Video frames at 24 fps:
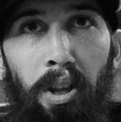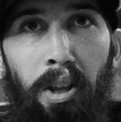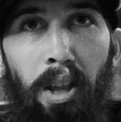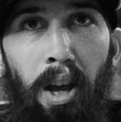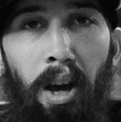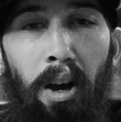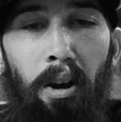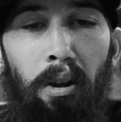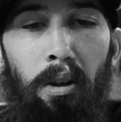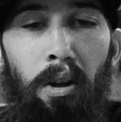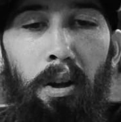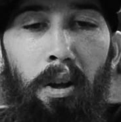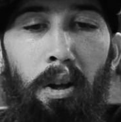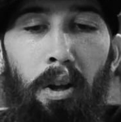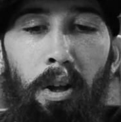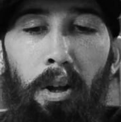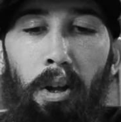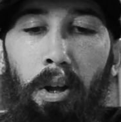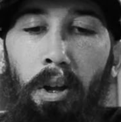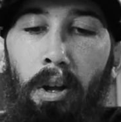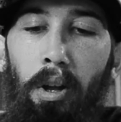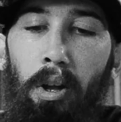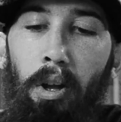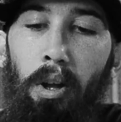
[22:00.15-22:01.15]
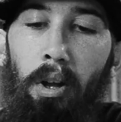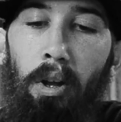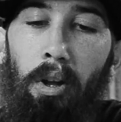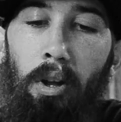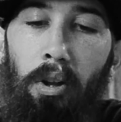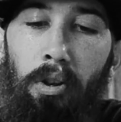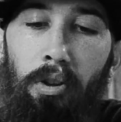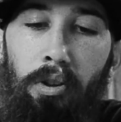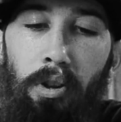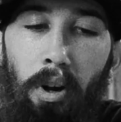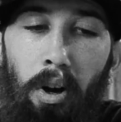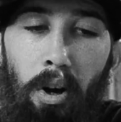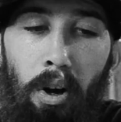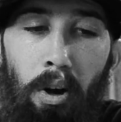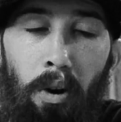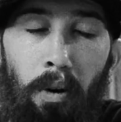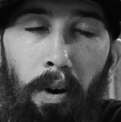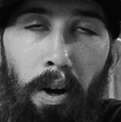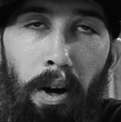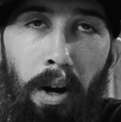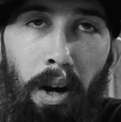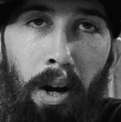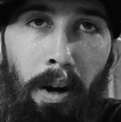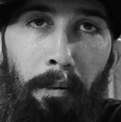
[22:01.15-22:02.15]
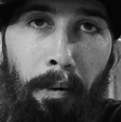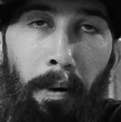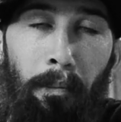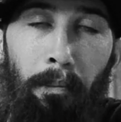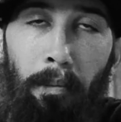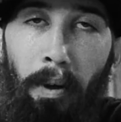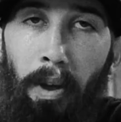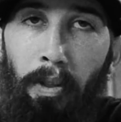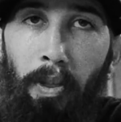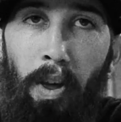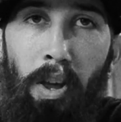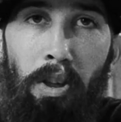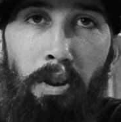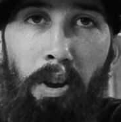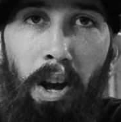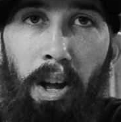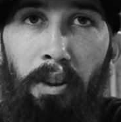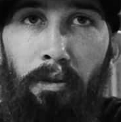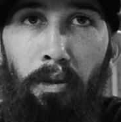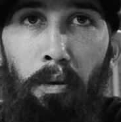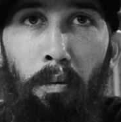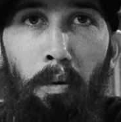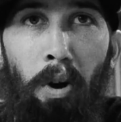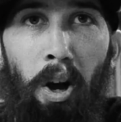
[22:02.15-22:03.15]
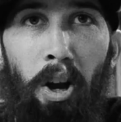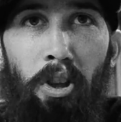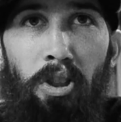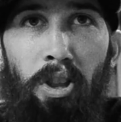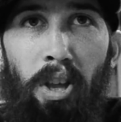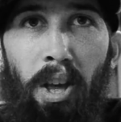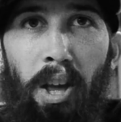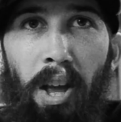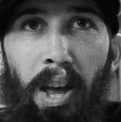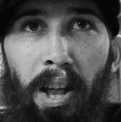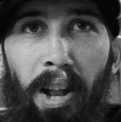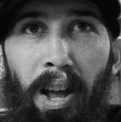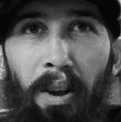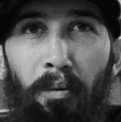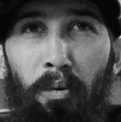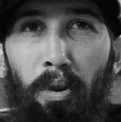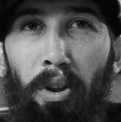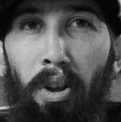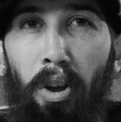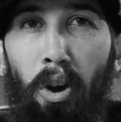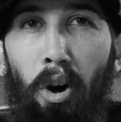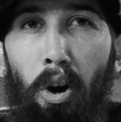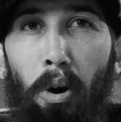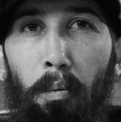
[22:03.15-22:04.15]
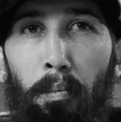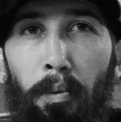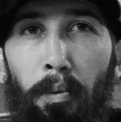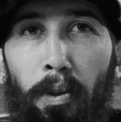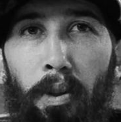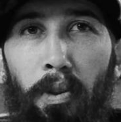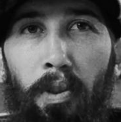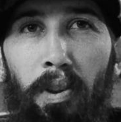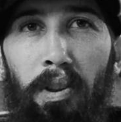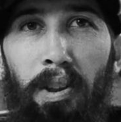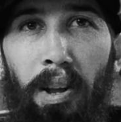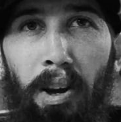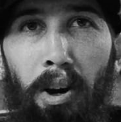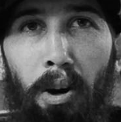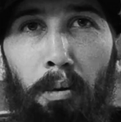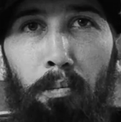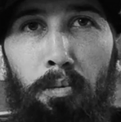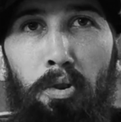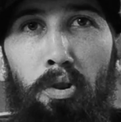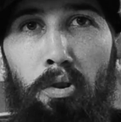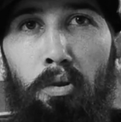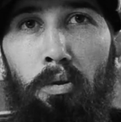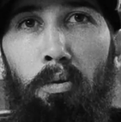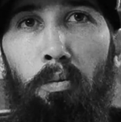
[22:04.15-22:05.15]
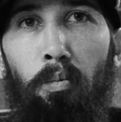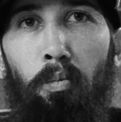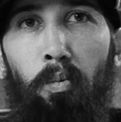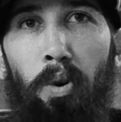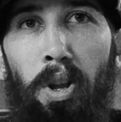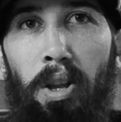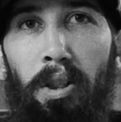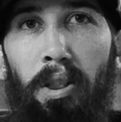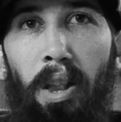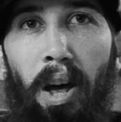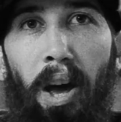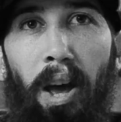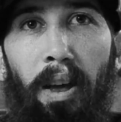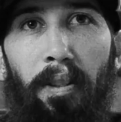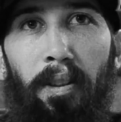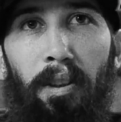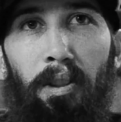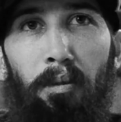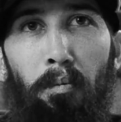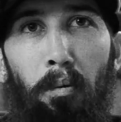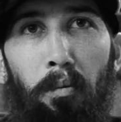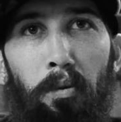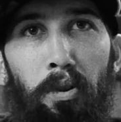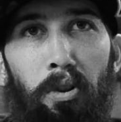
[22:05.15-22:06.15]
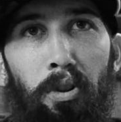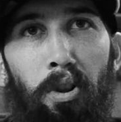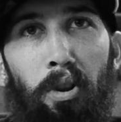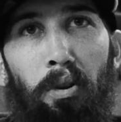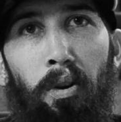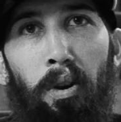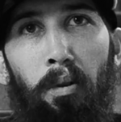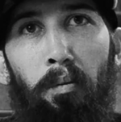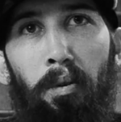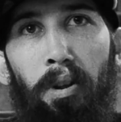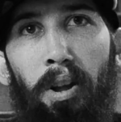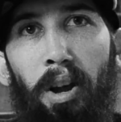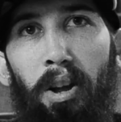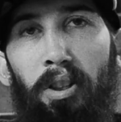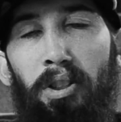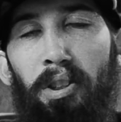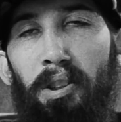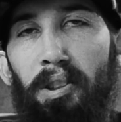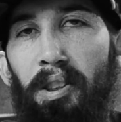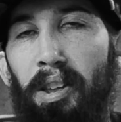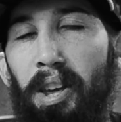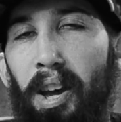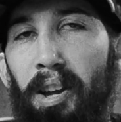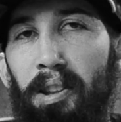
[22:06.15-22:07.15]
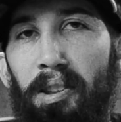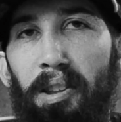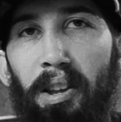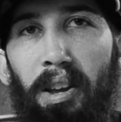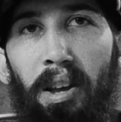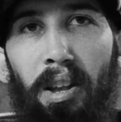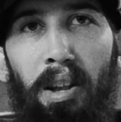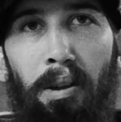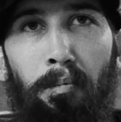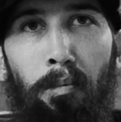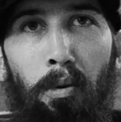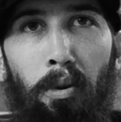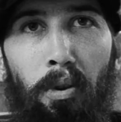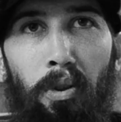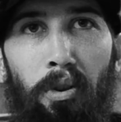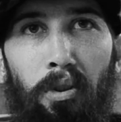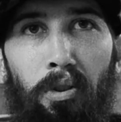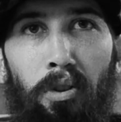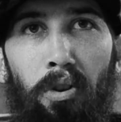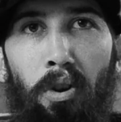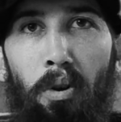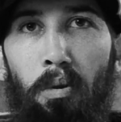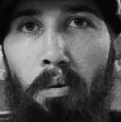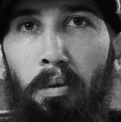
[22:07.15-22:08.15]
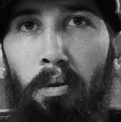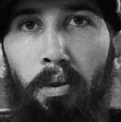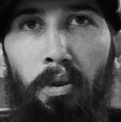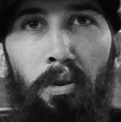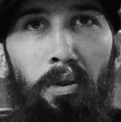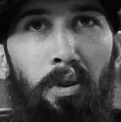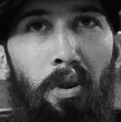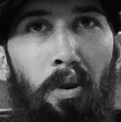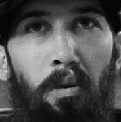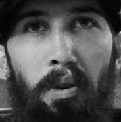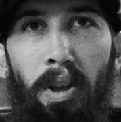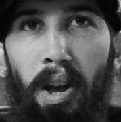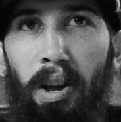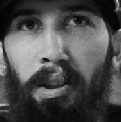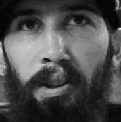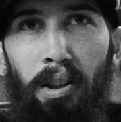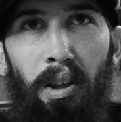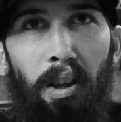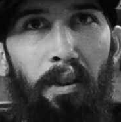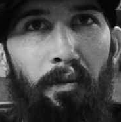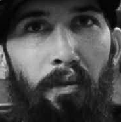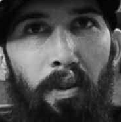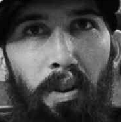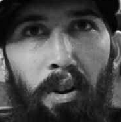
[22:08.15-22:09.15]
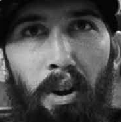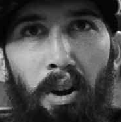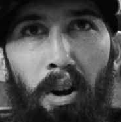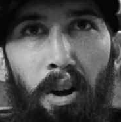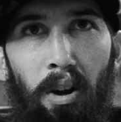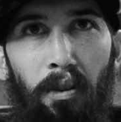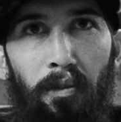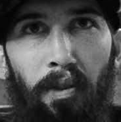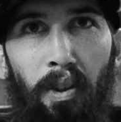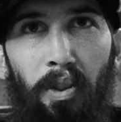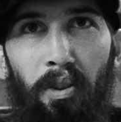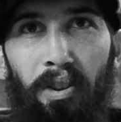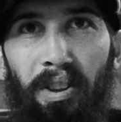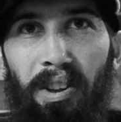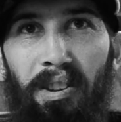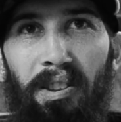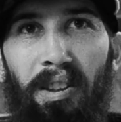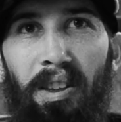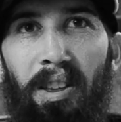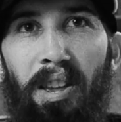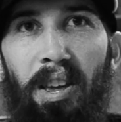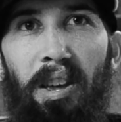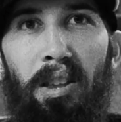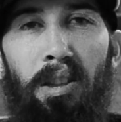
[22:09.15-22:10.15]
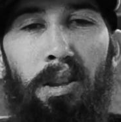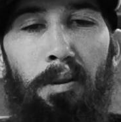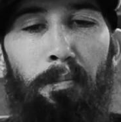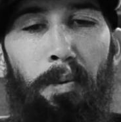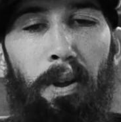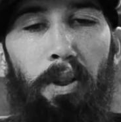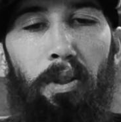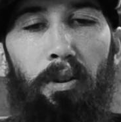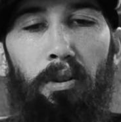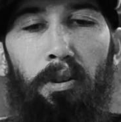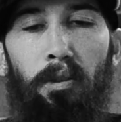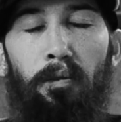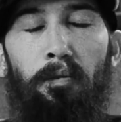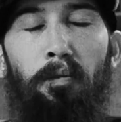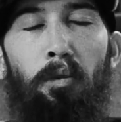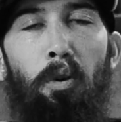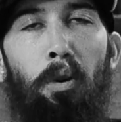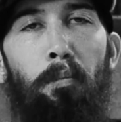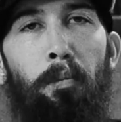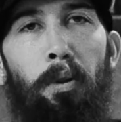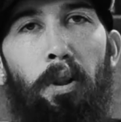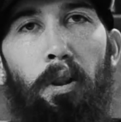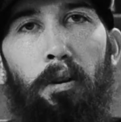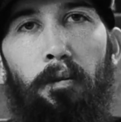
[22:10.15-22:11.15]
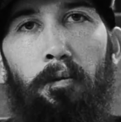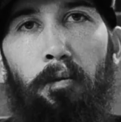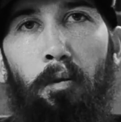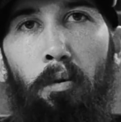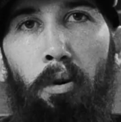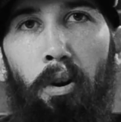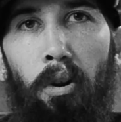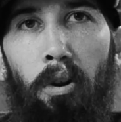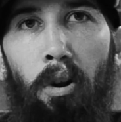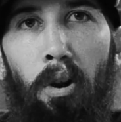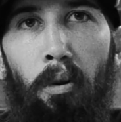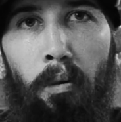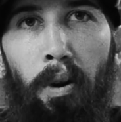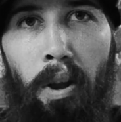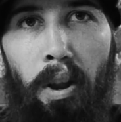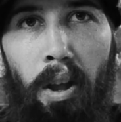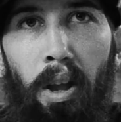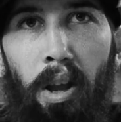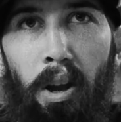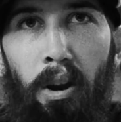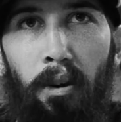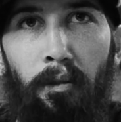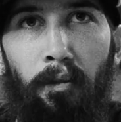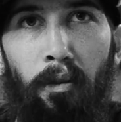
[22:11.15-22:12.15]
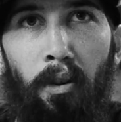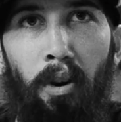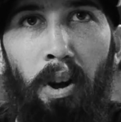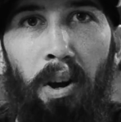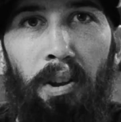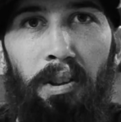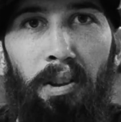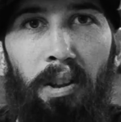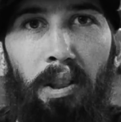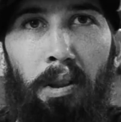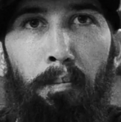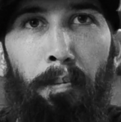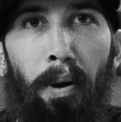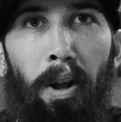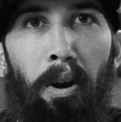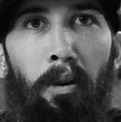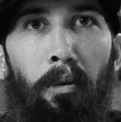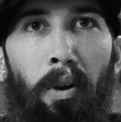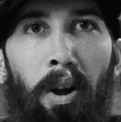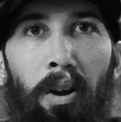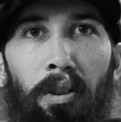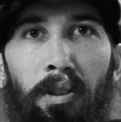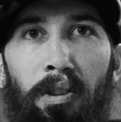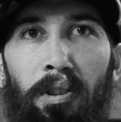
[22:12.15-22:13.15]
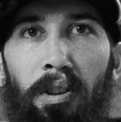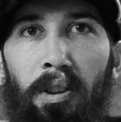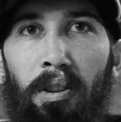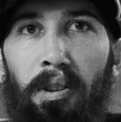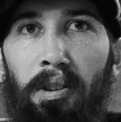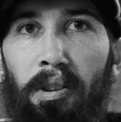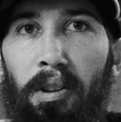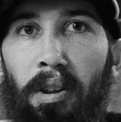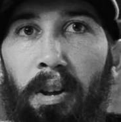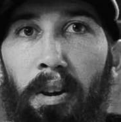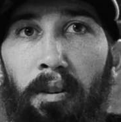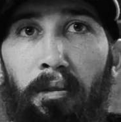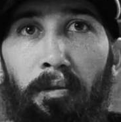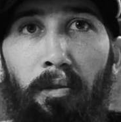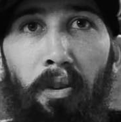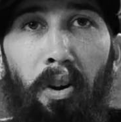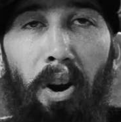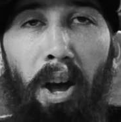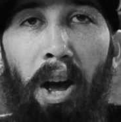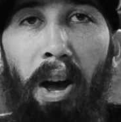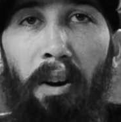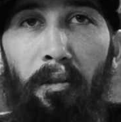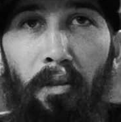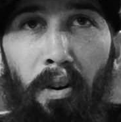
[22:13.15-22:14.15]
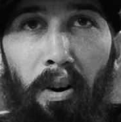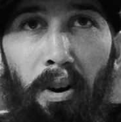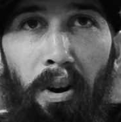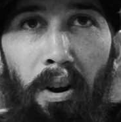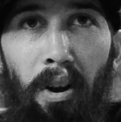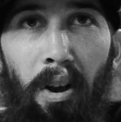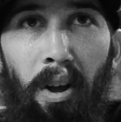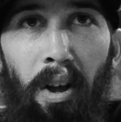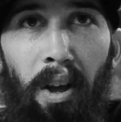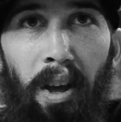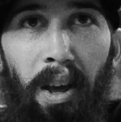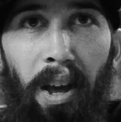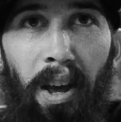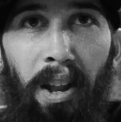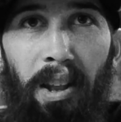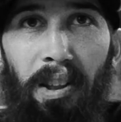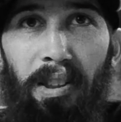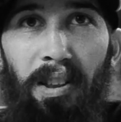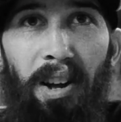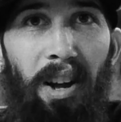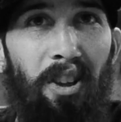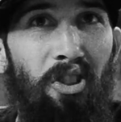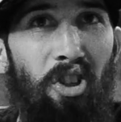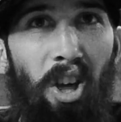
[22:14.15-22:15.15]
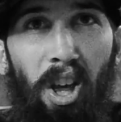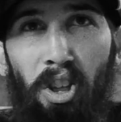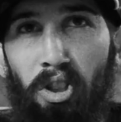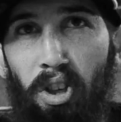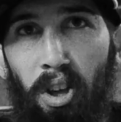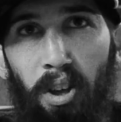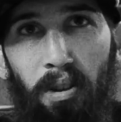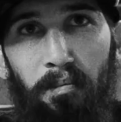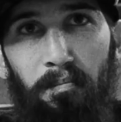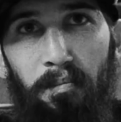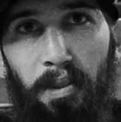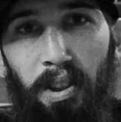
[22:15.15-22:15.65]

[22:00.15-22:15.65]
it down. So I thank you guys for watching, and I really hope that this helped you read light. That's what we're doing. We're not just guessing anymore. There's no guessing in photography. There doesn't need to be. There's a formula for it already here for us. It's been around since forever, and it's not changing.